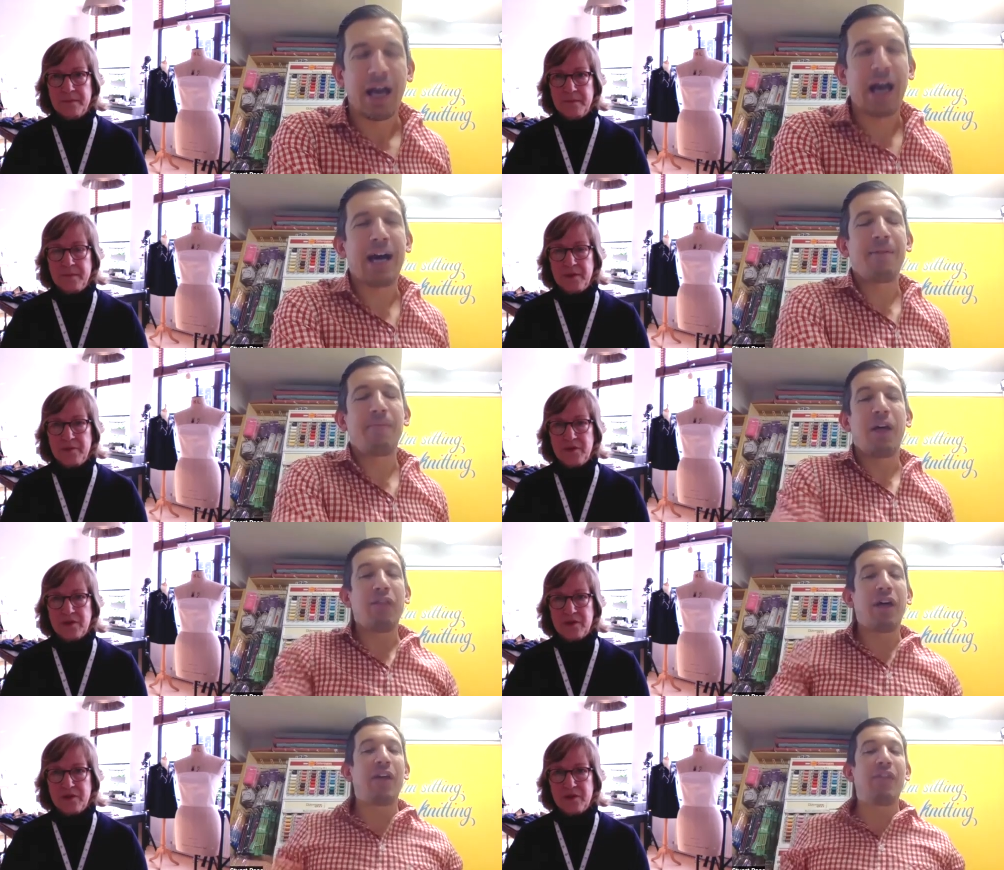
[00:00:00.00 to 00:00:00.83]
Speaker 1: yeah. Um,
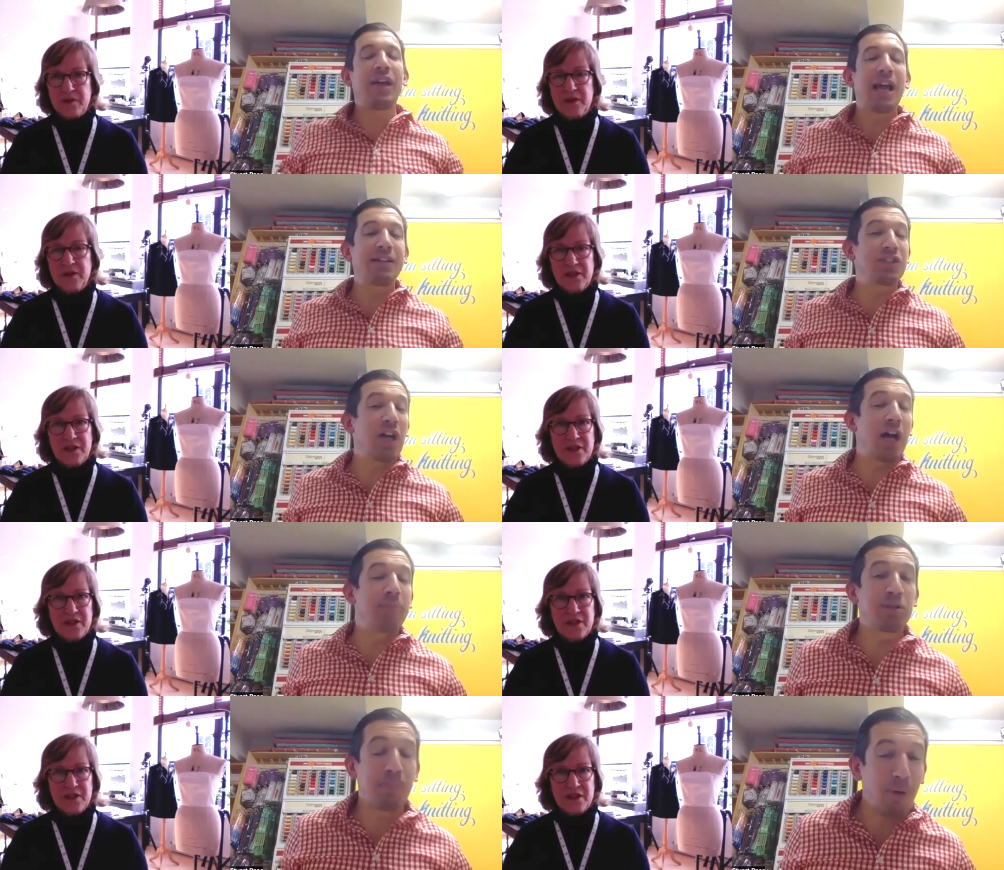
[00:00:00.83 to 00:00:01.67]
they had
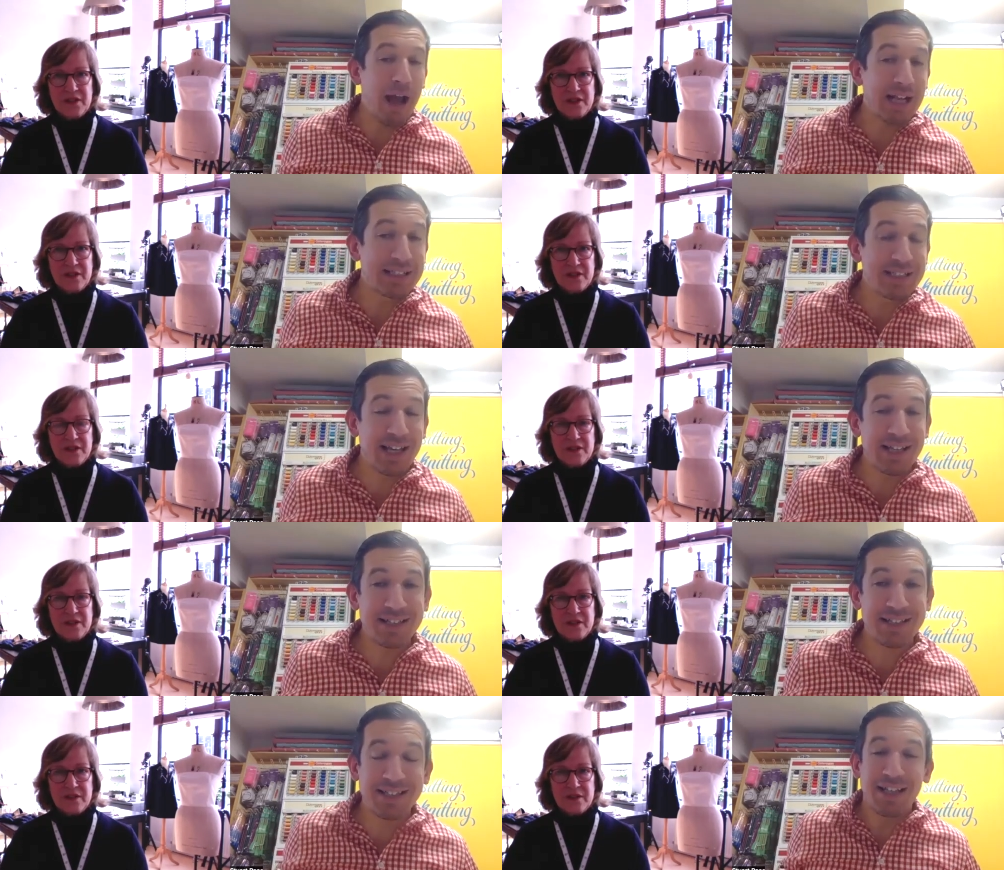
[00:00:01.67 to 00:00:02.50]
time to
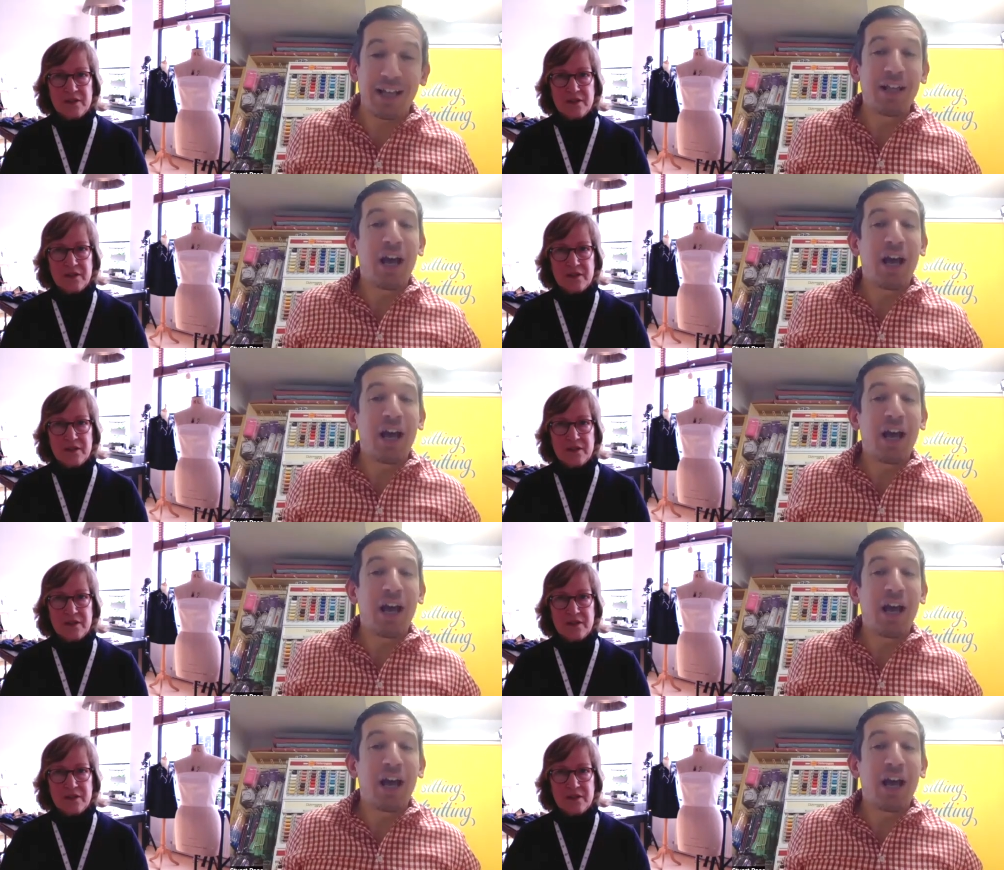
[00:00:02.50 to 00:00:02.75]
practice.